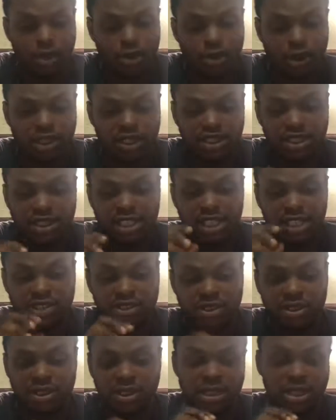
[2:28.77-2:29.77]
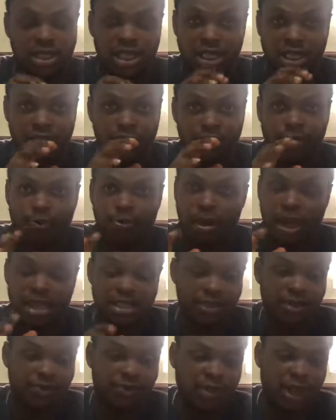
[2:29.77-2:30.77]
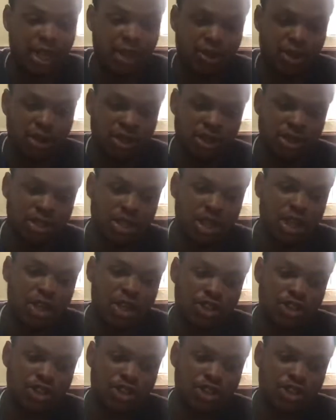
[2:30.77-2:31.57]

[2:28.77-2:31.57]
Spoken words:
quality test on this, and it's passed in flying colors.